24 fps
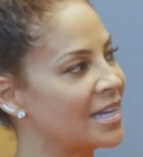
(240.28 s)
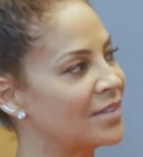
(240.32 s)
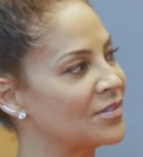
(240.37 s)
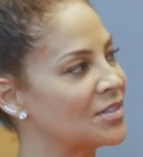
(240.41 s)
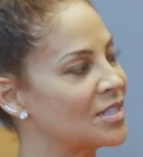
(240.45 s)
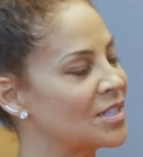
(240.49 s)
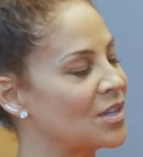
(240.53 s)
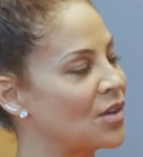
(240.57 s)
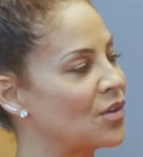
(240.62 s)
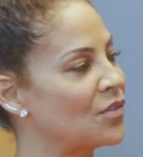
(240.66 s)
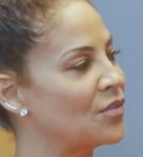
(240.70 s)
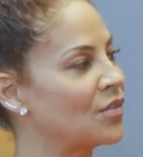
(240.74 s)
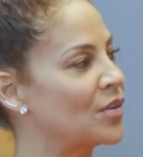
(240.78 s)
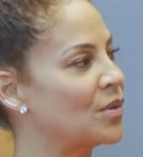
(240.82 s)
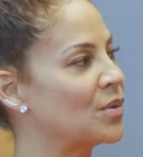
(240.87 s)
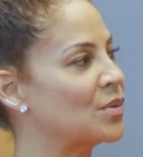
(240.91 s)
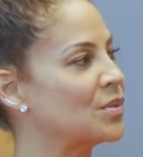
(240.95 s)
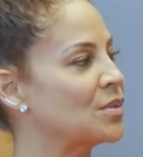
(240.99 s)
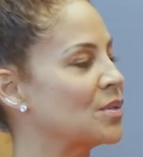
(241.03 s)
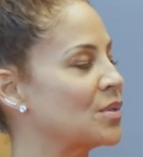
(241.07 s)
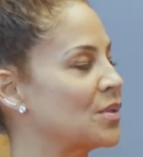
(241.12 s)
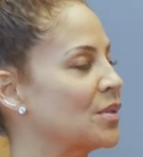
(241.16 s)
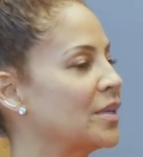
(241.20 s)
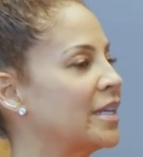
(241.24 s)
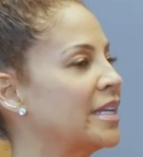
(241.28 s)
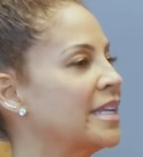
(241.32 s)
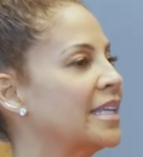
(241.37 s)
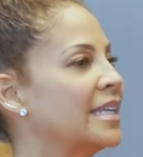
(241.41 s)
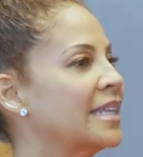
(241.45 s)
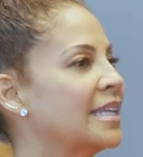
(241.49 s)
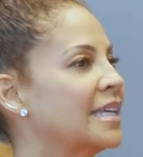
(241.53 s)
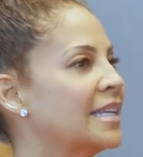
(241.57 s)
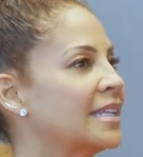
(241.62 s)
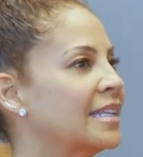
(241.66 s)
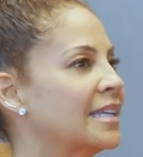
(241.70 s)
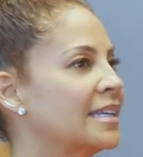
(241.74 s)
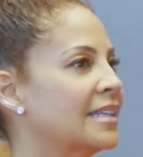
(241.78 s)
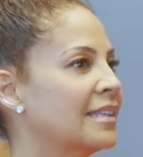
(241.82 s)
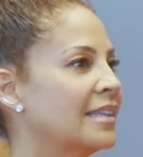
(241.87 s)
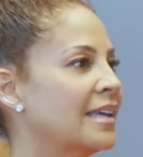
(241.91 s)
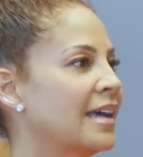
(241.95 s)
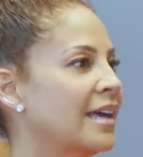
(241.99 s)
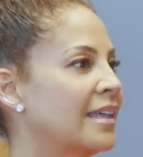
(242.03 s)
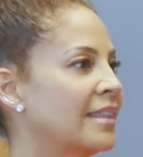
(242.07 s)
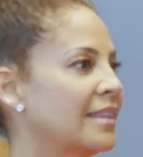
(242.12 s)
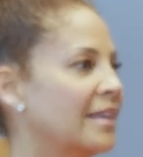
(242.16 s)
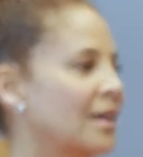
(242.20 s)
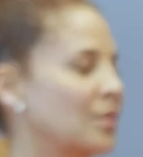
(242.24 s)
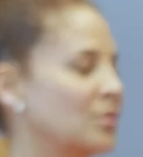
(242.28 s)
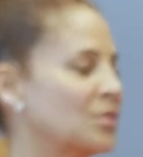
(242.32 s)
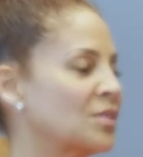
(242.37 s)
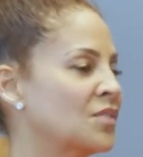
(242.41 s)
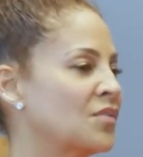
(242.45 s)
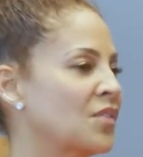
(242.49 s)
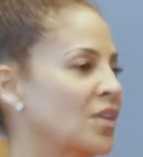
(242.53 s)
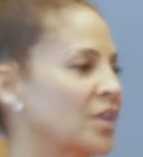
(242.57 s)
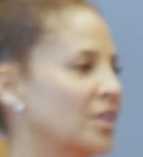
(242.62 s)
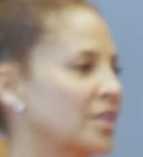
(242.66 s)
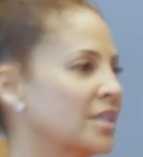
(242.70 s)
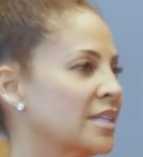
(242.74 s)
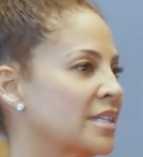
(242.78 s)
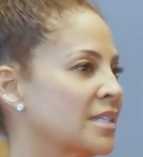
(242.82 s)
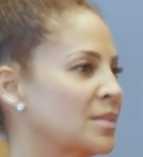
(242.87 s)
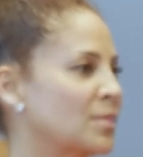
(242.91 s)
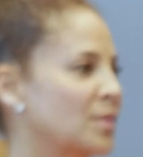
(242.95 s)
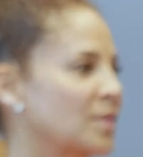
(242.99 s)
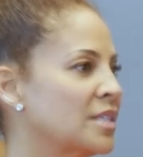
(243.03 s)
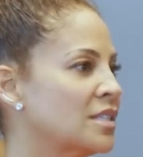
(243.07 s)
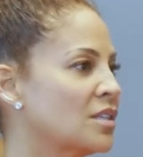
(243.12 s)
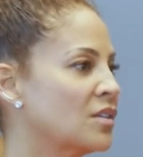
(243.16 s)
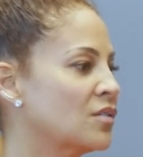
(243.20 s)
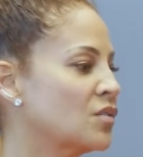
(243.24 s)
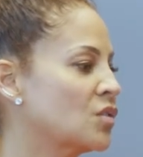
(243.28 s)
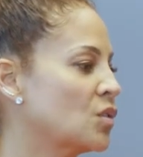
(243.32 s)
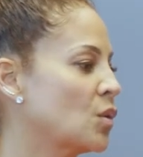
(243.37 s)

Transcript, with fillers: have cell phones or anything like that. That was very expensive.